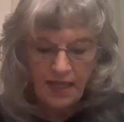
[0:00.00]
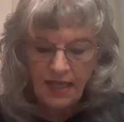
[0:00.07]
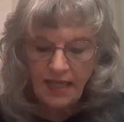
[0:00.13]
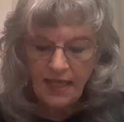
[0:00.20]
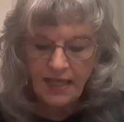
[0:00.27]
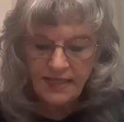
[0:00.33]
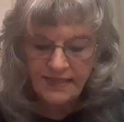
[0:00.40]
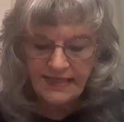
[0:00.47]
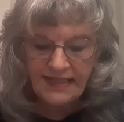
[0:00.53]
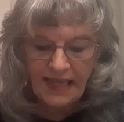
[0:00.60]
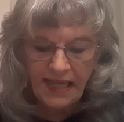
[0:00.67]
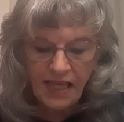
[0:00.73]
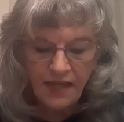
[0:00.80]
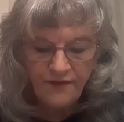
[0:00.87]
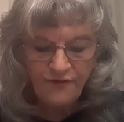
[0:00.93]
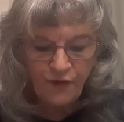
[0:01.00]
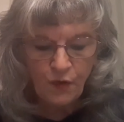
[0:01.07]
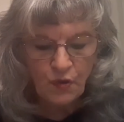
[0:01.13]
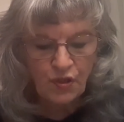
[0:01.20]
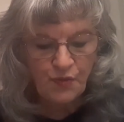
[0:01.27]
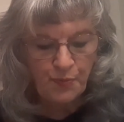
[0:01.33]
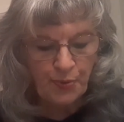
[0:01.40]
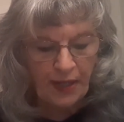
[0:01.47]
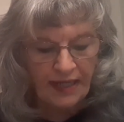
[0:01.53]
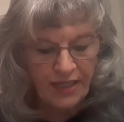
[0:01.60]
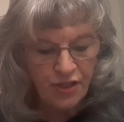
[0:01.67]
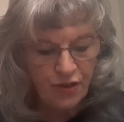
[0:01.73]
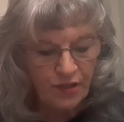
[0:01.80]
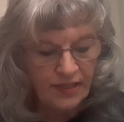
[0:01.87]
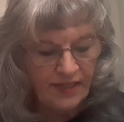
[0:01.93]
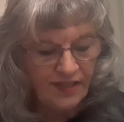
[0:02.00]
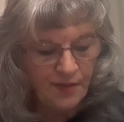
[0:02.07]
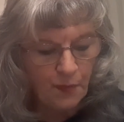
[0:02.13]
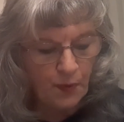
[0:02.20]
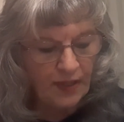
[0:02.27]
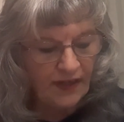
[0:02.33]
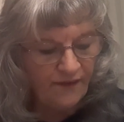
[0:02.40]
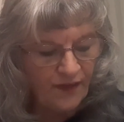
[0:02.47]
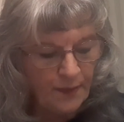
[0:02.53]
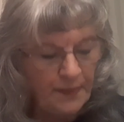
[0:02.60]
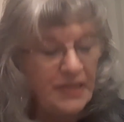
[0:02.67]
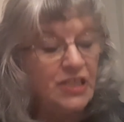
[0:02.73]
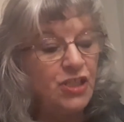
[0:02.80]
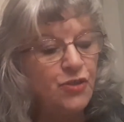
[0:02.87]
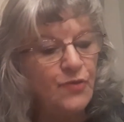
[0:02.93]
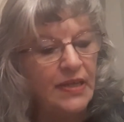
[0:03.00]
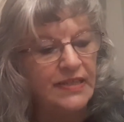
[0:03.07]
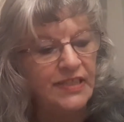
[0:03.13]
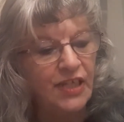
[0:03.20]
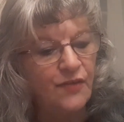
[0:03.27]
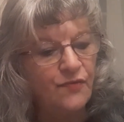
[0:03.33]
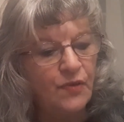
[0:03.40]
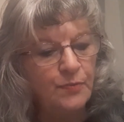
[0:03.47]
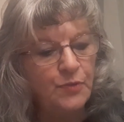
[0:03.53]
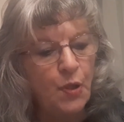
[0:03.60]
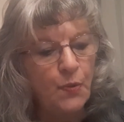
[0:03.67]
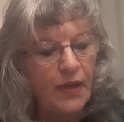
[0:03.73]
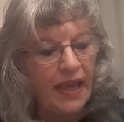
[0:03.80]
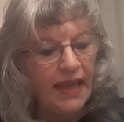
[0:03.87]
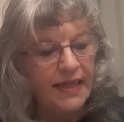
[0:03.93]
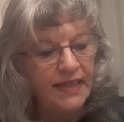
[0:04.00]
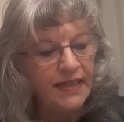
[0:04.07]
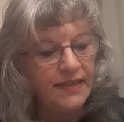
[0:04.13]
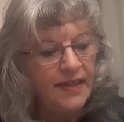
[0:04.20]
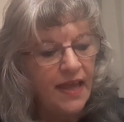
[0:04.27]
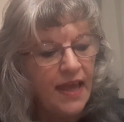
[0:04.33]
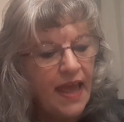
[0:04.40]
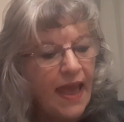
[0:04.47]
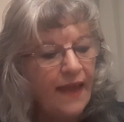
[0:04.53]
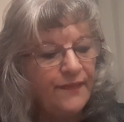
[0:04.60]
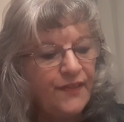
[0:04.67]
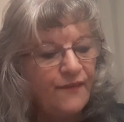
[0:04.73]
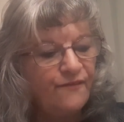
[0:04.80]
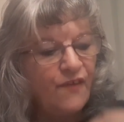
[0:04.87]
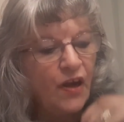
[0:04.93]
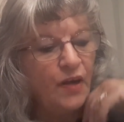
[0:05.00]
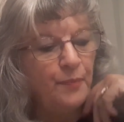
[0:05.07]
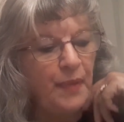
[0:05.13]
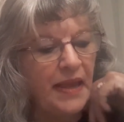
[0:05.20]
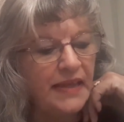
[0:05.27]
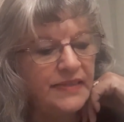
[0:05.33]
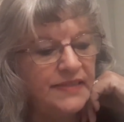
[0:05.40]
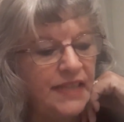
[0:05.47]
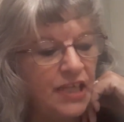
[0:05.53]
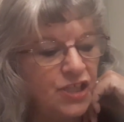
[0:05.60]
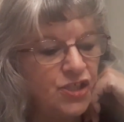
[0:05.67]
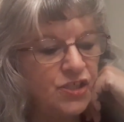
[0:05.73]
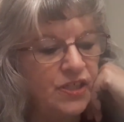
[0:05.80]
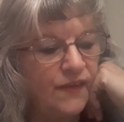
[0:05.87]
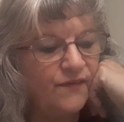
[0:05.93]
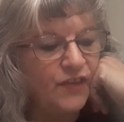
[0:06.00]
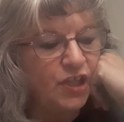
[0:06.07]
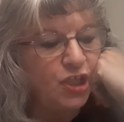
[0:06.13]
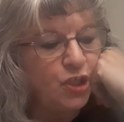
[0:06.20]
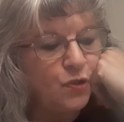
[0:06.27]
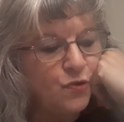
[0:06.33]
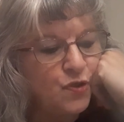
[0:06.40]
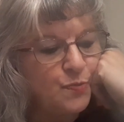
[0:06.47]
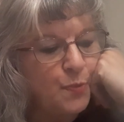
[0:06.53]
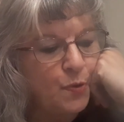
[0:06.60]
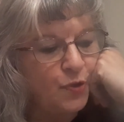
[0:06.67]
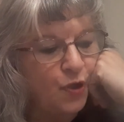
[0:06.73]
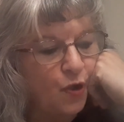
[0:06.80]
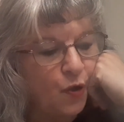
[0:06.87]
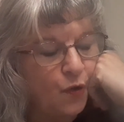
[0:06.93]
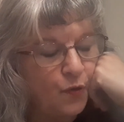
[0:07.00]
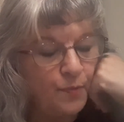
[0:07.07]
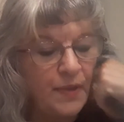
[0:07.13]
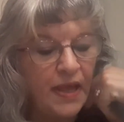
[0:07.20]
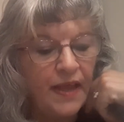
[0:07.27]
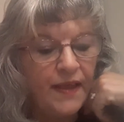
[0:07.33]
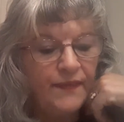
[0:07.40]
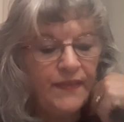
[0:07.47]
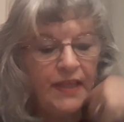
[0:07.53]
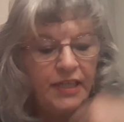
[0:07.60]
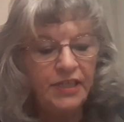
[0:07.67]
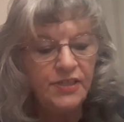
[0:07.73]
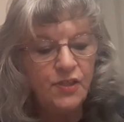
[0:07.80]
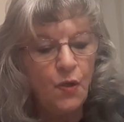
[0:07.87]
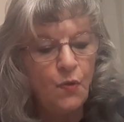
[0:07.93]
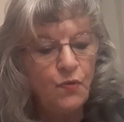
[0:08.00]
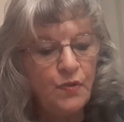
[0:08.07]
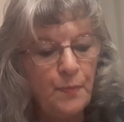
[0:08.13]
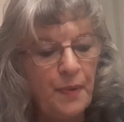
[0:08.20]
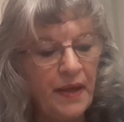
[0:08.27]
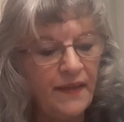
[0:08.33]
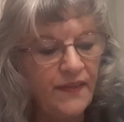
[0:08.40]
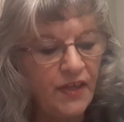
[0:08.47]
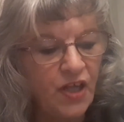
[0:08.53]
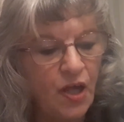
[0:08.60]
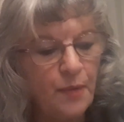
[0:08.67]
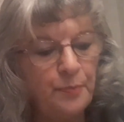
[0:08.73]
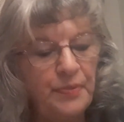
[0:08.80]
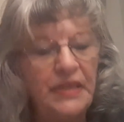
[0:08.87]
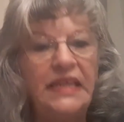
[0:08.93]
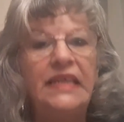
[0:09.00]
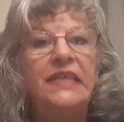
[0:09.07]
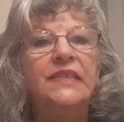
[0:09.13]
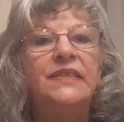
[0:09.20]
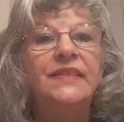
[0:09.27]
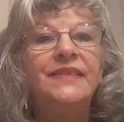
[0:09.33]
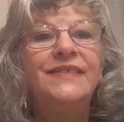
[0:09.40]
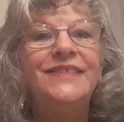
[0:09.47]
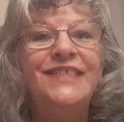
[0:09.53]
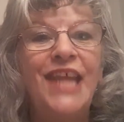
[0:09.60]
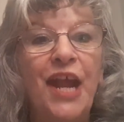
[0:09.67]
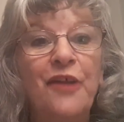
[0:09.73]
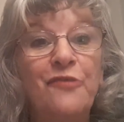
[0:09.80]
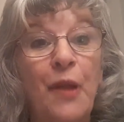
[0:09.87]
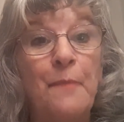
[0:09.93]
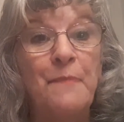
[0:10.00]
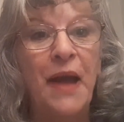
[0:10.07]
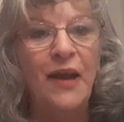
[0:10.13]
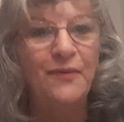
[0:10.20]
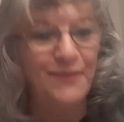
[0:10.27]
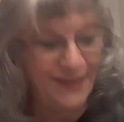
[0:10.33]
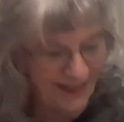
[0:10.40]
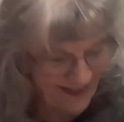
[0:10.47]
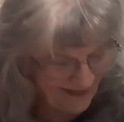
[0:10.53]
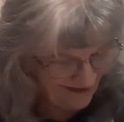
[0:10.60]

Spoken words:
His day unfolds bright and early in the morning from his dressing room, located at the far back section of the huge motorhome that is owned by the company Daramount,